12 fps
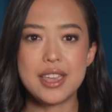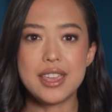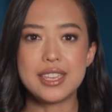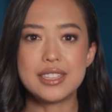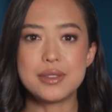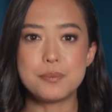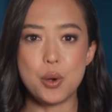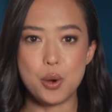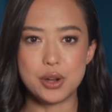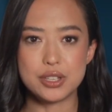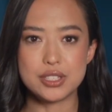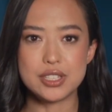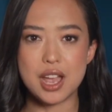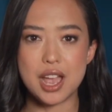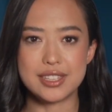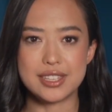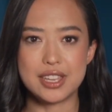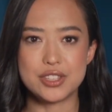it's important to
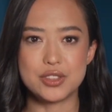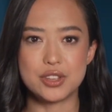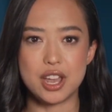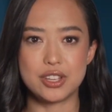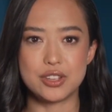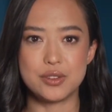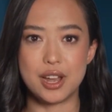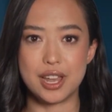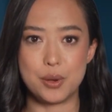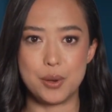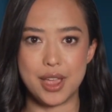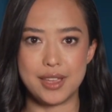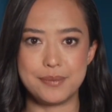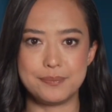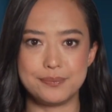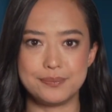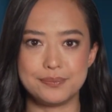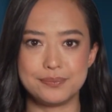contact your doctor right away.
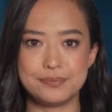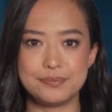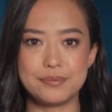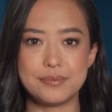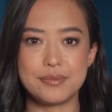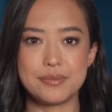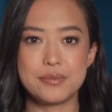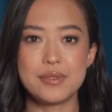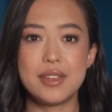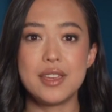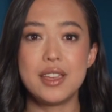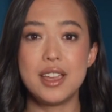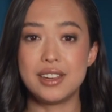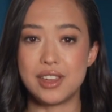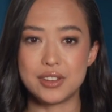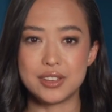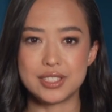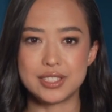
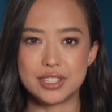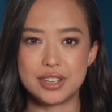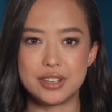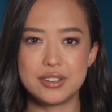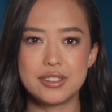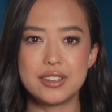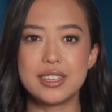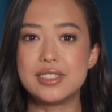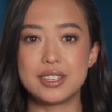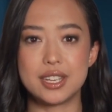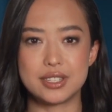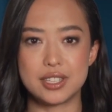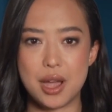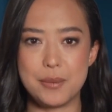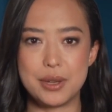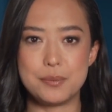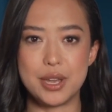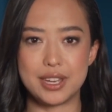Another concern is an
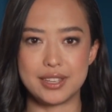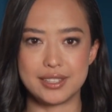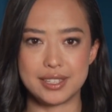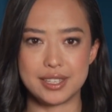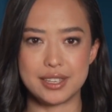ectopic pregnancy,